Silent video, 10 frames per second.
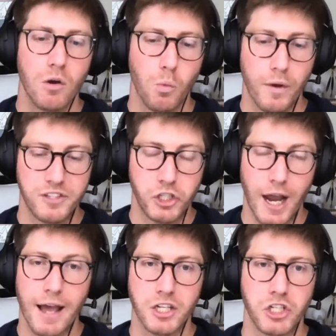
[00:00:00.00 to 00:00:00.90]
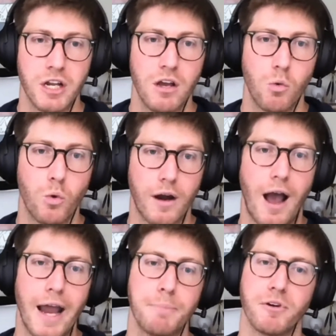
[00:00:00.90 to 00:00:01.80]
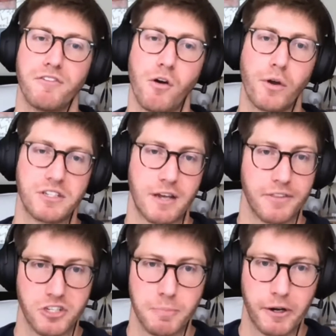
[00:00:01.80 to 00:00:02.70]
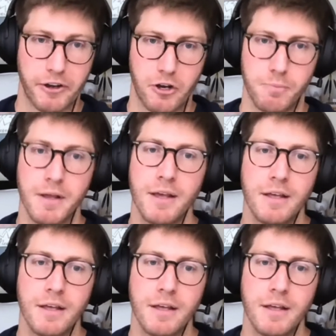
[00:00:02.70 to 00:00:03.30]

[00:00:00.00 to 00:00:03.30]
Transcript: With Josh, we're hyper focused on the smart home.